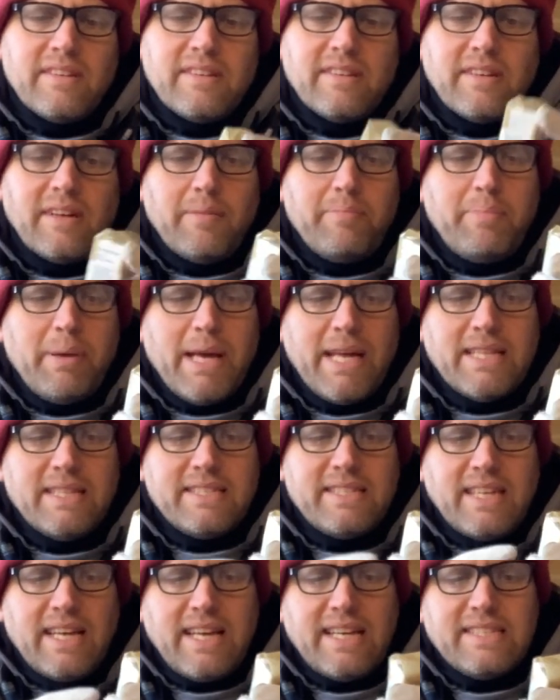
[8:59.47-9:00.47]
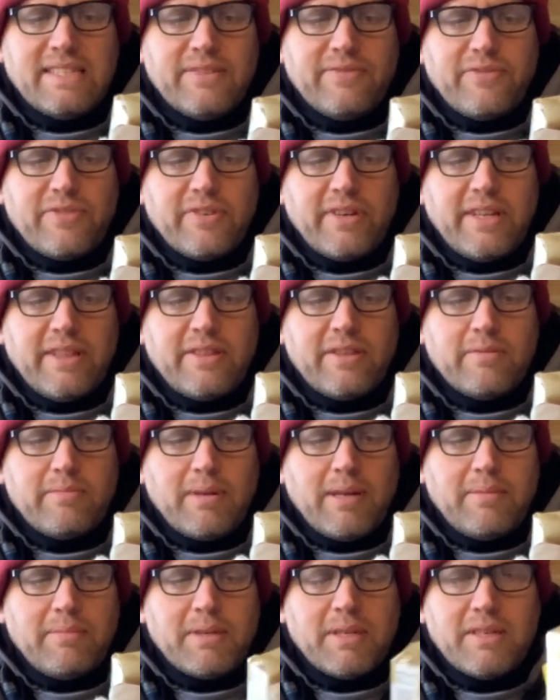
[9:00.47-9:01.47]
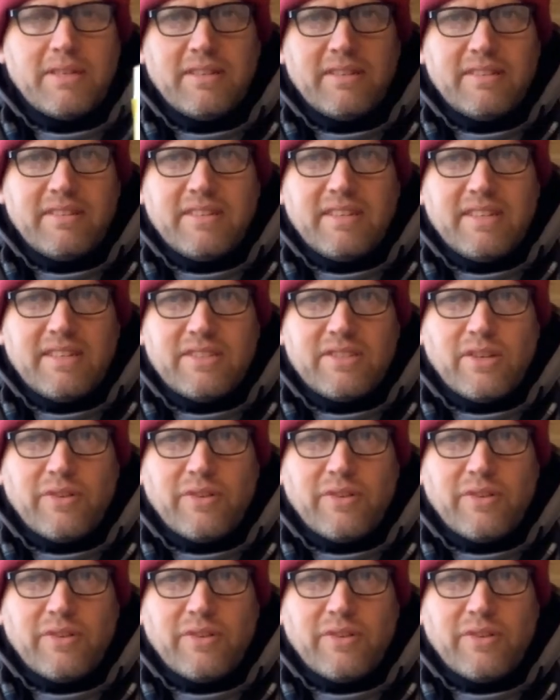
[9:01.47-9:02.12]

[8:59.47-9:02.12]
A pen-size infrared thermometer. So